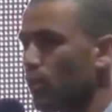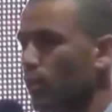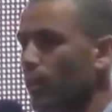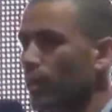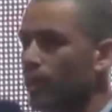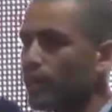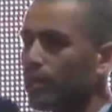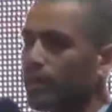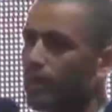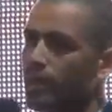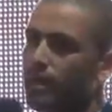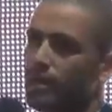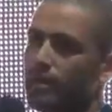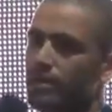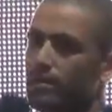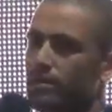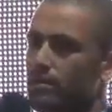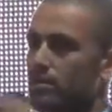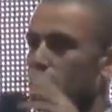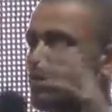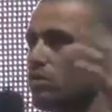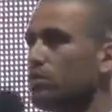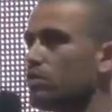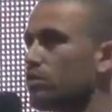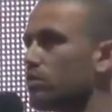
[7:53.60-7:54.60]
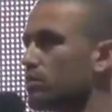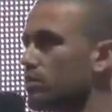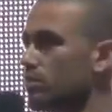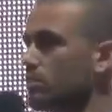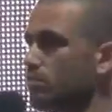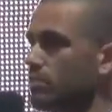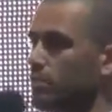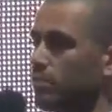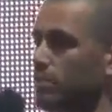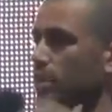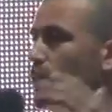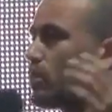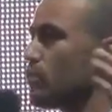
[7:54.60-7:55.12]
Wayra, it's not
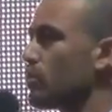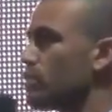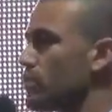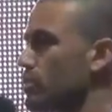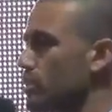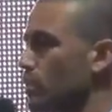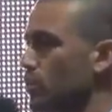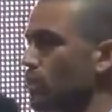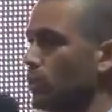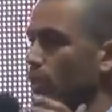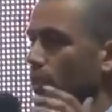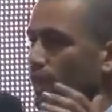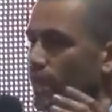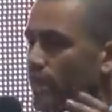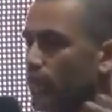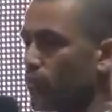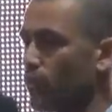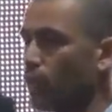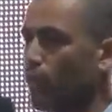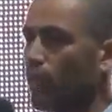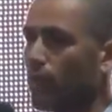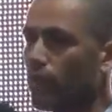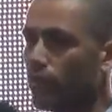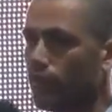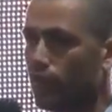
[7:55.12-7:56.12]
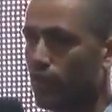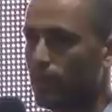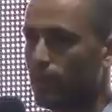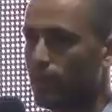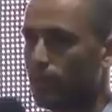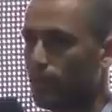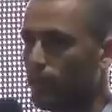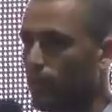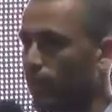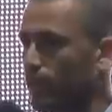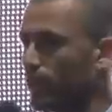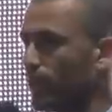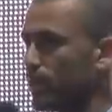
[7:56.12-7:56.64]
because they want to have Wayra.
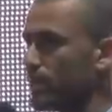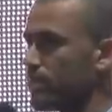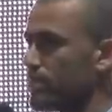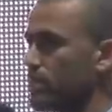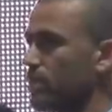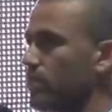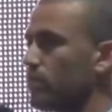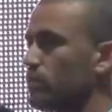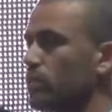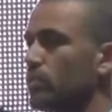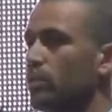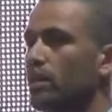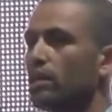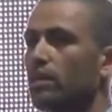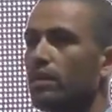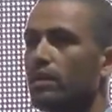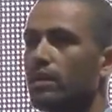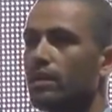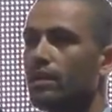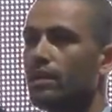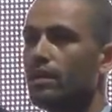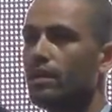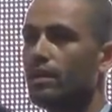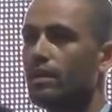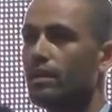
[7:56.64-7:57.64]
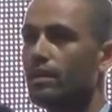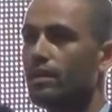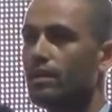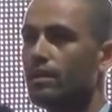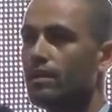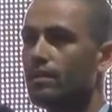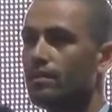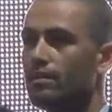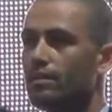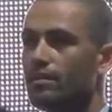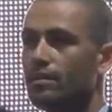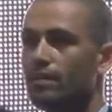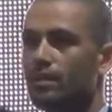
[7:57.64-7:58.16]
Wayra is here today.
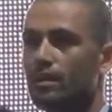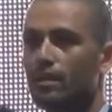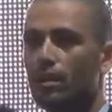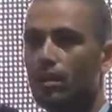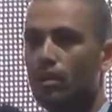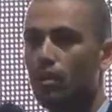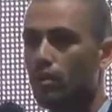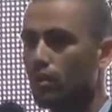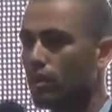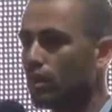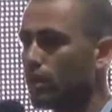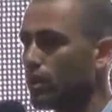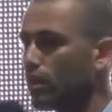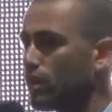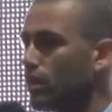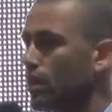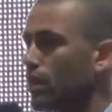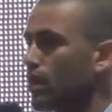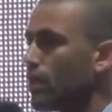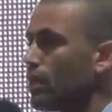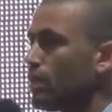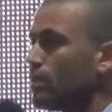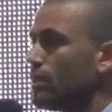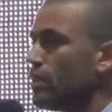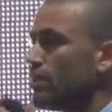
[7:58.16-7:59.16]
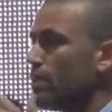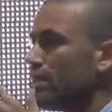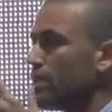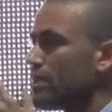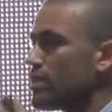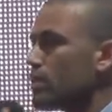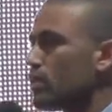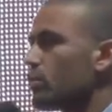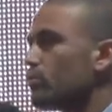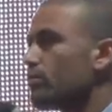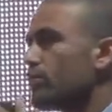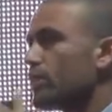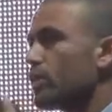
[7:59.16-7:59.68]
Okay, the,
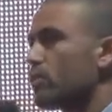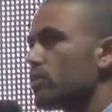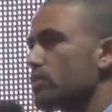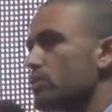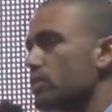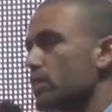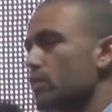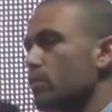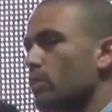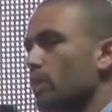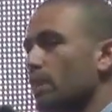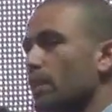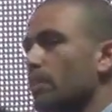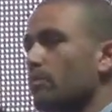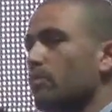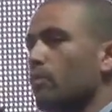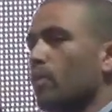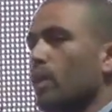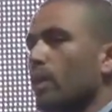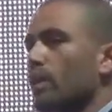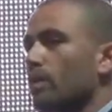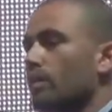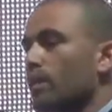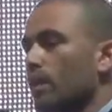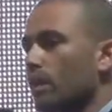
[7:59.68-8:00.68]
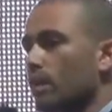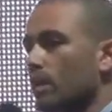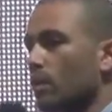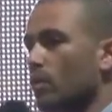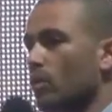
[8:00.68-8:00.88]
it's not because they want to have Wayra